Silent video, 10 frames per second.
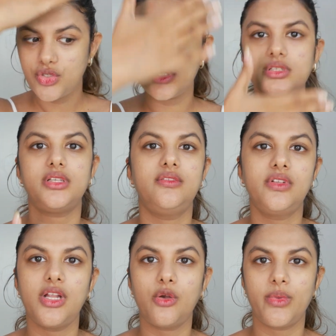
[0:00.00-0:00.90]
just
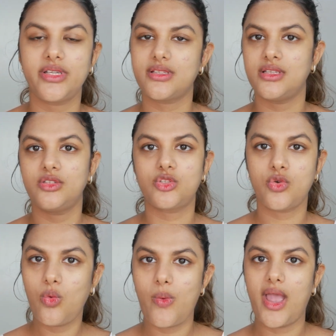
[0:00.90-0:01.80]
evened out my skin
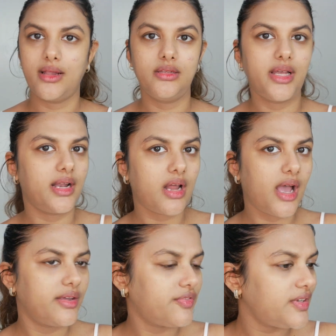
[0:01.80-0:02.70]
so well that
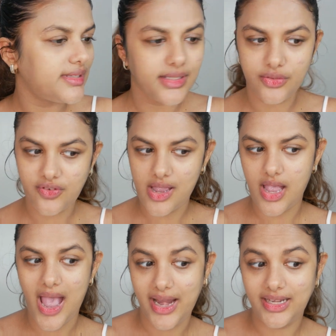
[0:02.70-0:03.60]
I feel that if I
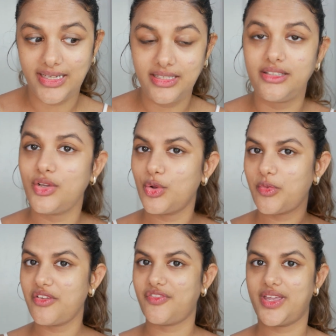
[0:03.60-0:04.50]
add anything on
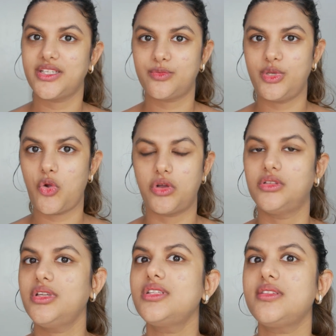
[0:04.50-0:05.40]
my face
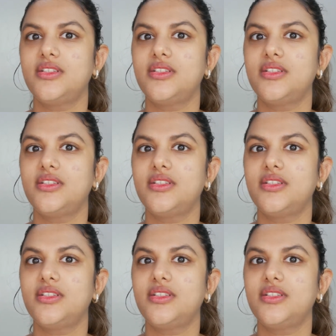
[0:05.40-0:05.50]
beyond this,